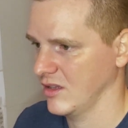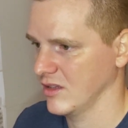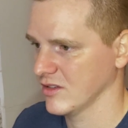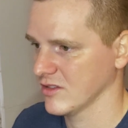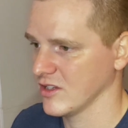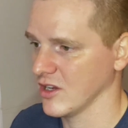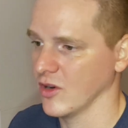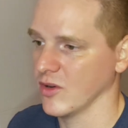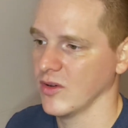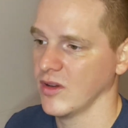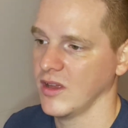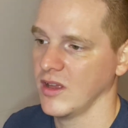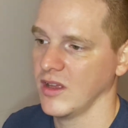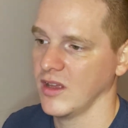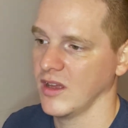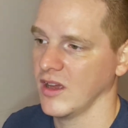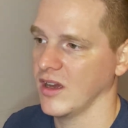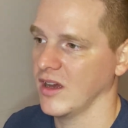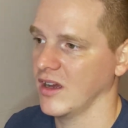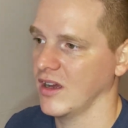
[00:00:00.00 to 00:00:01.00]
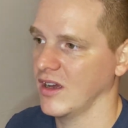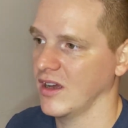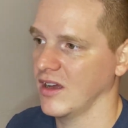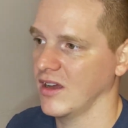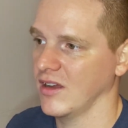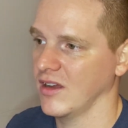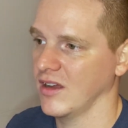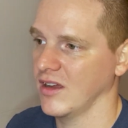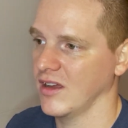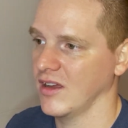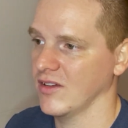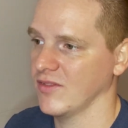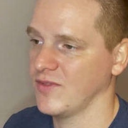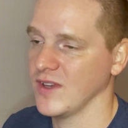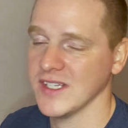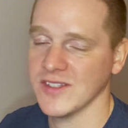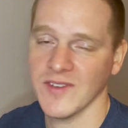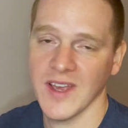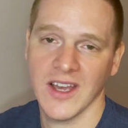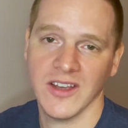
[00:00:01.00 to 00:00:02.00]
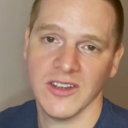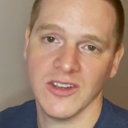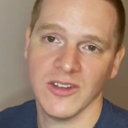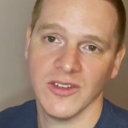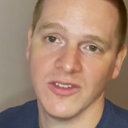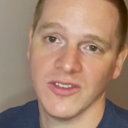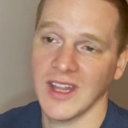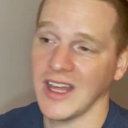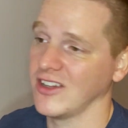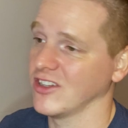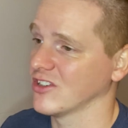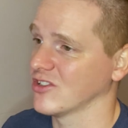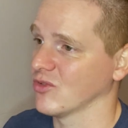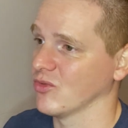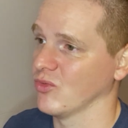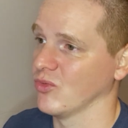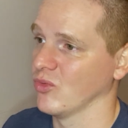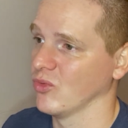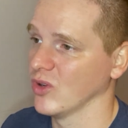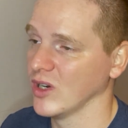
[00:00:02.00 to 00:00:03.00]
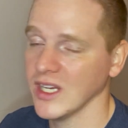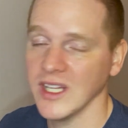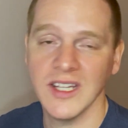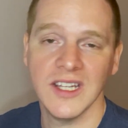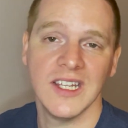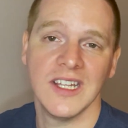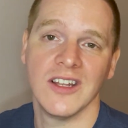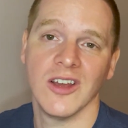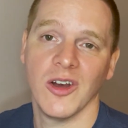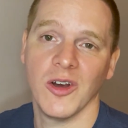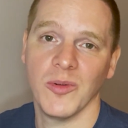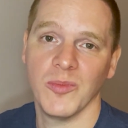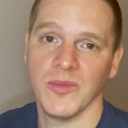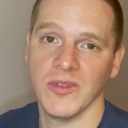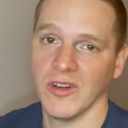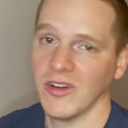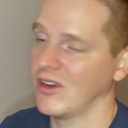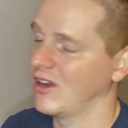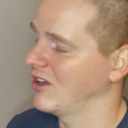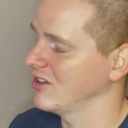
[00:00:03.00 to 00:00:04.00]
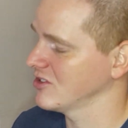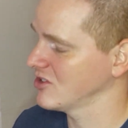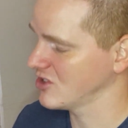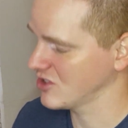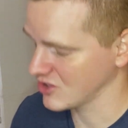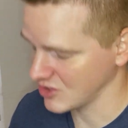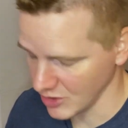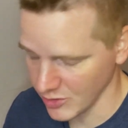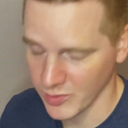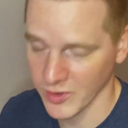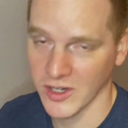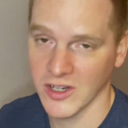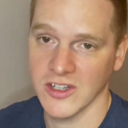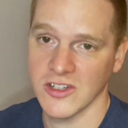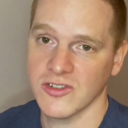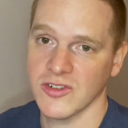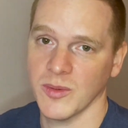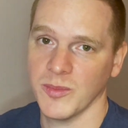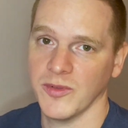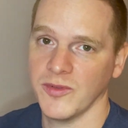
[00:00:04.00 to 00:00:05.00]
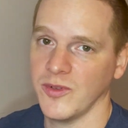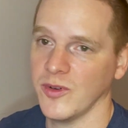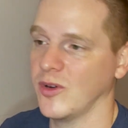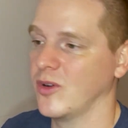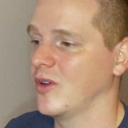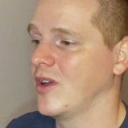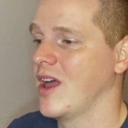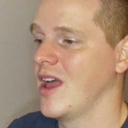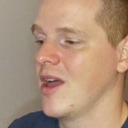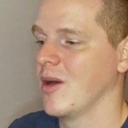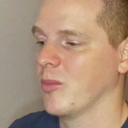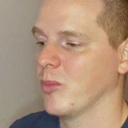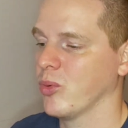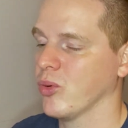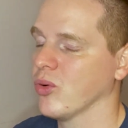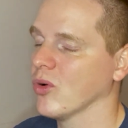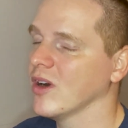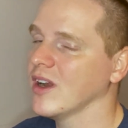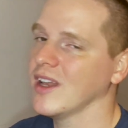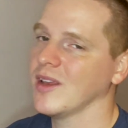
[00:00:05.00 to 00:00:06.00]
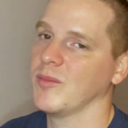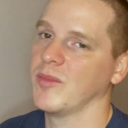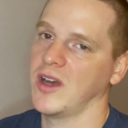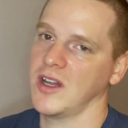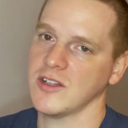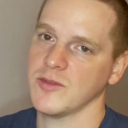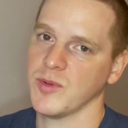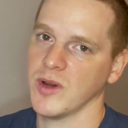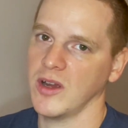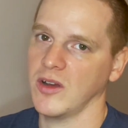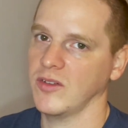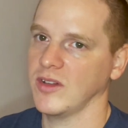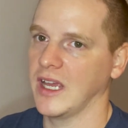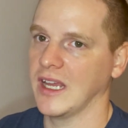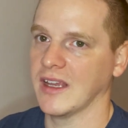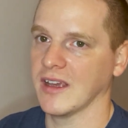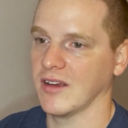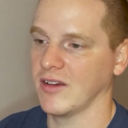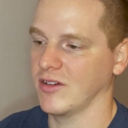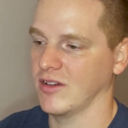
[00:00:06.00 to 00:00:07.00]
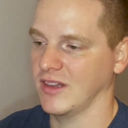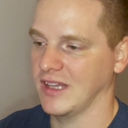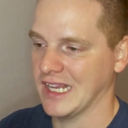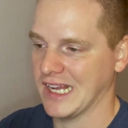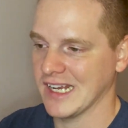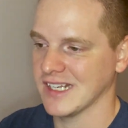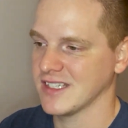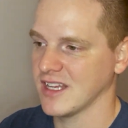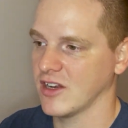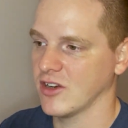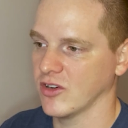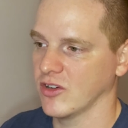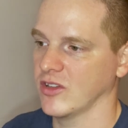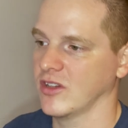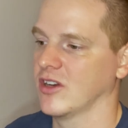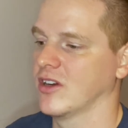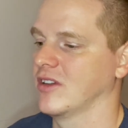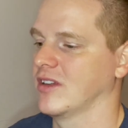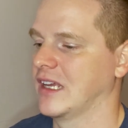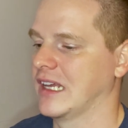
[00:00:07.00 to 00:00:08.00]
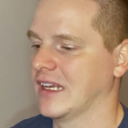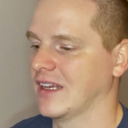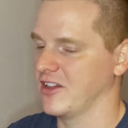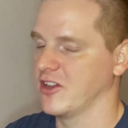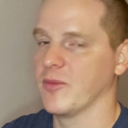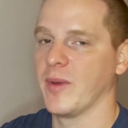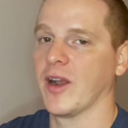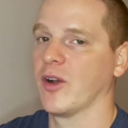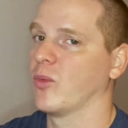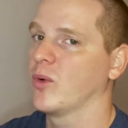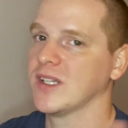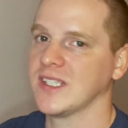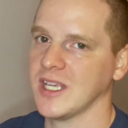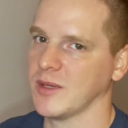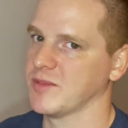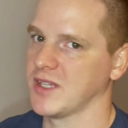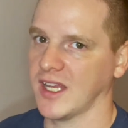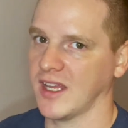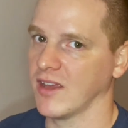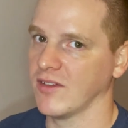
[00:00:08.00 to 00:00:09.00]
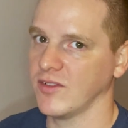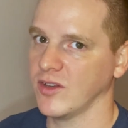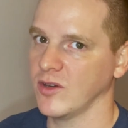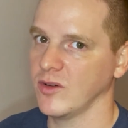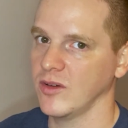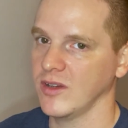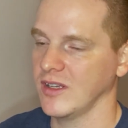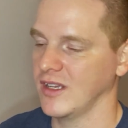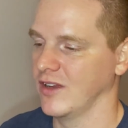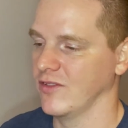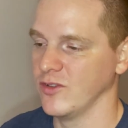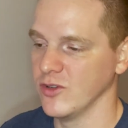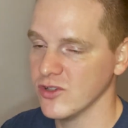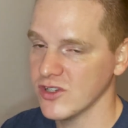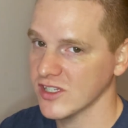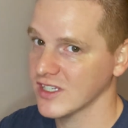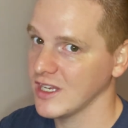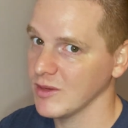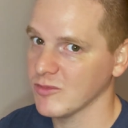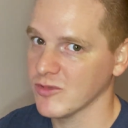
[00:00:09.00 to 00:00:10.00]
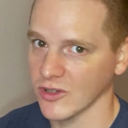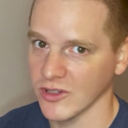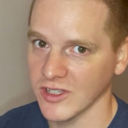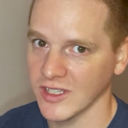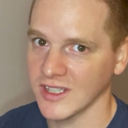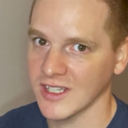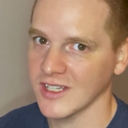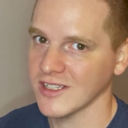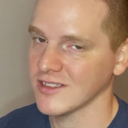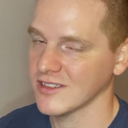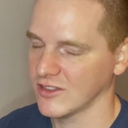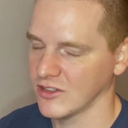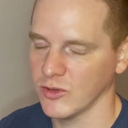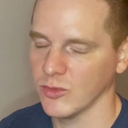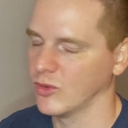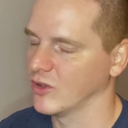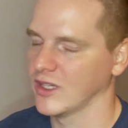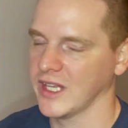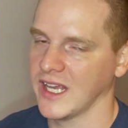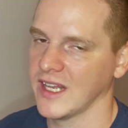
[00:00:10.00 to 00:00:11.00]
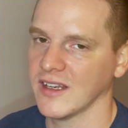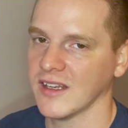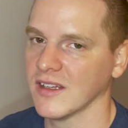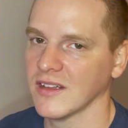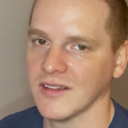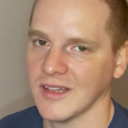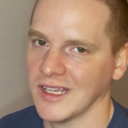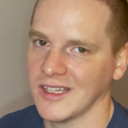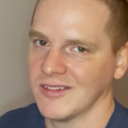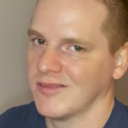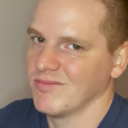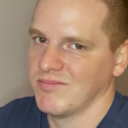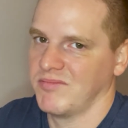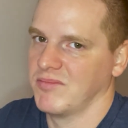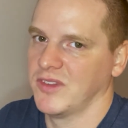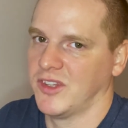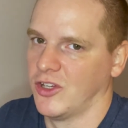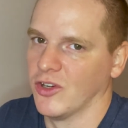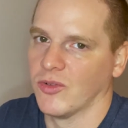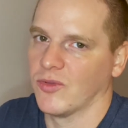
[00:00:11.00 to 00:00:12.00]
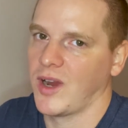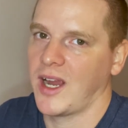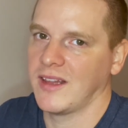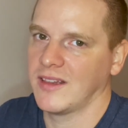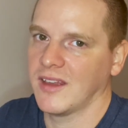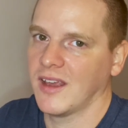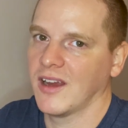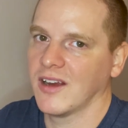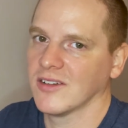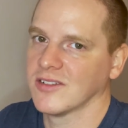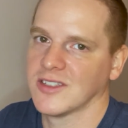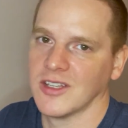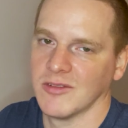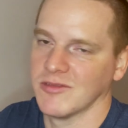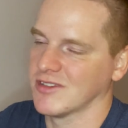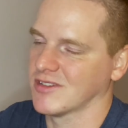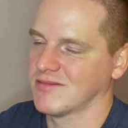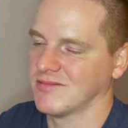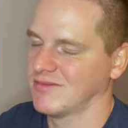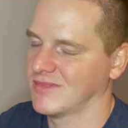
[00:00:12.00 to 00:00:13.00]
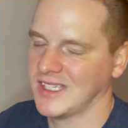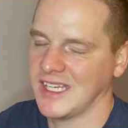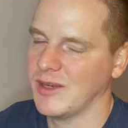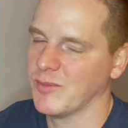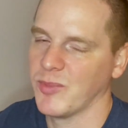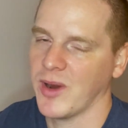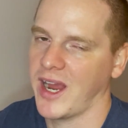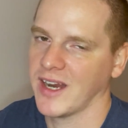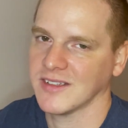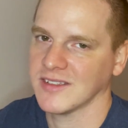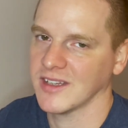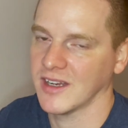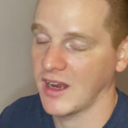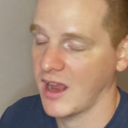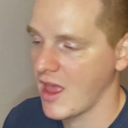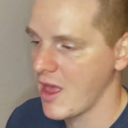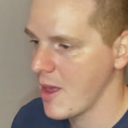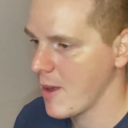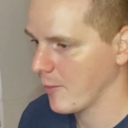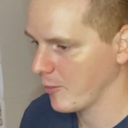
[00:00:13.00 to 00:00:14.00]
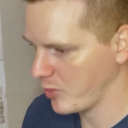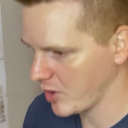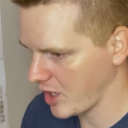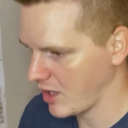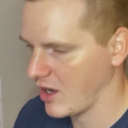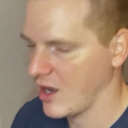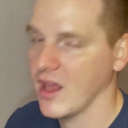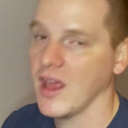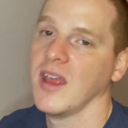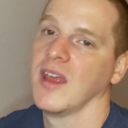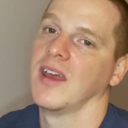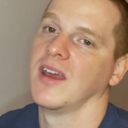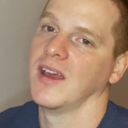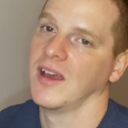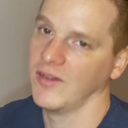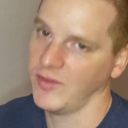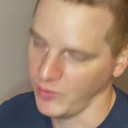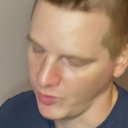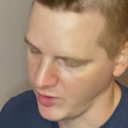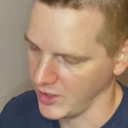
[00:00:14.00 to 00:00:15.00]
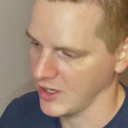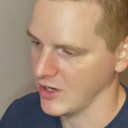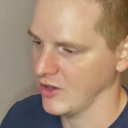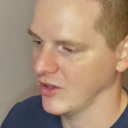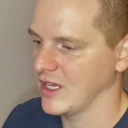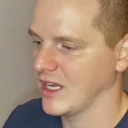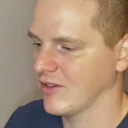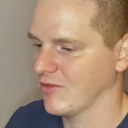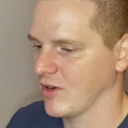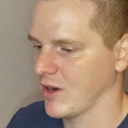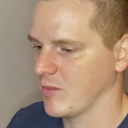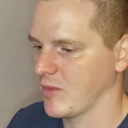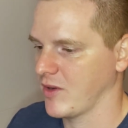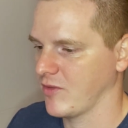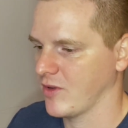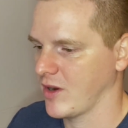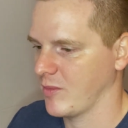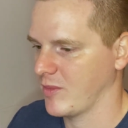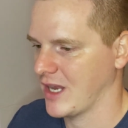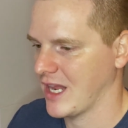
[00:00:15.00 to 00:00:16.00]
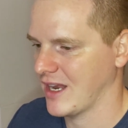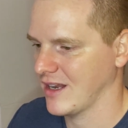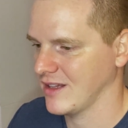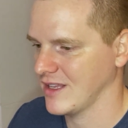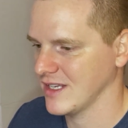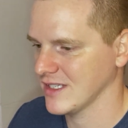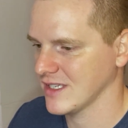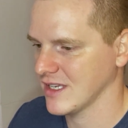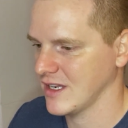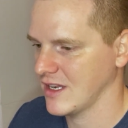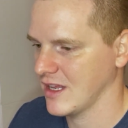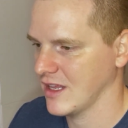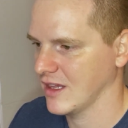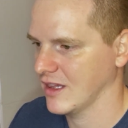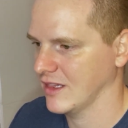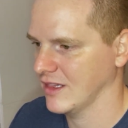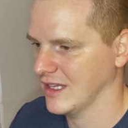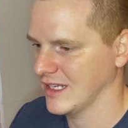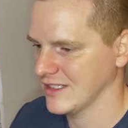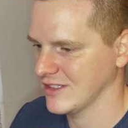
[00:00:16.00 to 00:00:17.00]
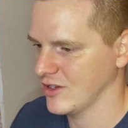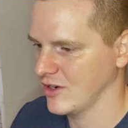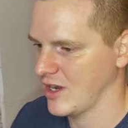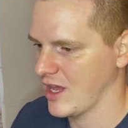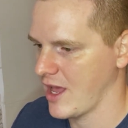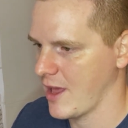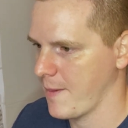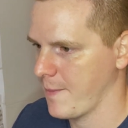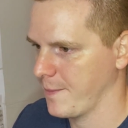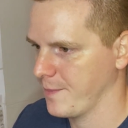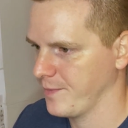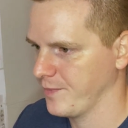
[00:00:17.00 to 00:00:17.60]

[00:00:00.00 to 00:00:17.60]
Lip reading: So, face value, that looks really dope. Super good triple full. Pretty much, bro, like I said earlier, like no matter what tips I give you, if you just keep drilling this, you will land it. Like, you're right there. So just keep practicing. But if we want to go like frame by frame and analyze it, let's do that.